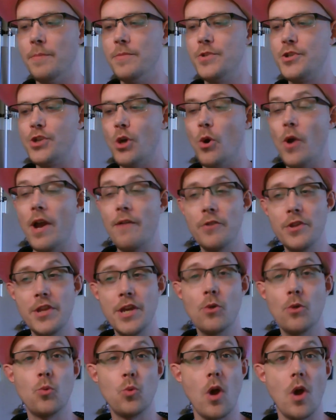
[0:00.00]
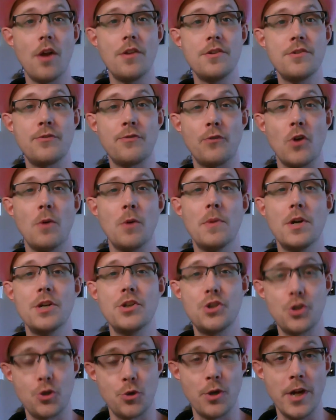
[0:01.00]
So everything runs from a
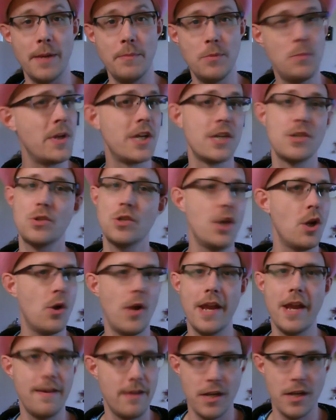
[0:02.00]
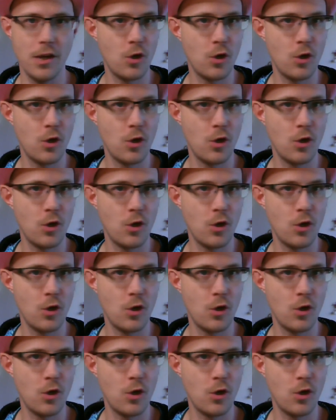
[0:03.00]
script because, you know,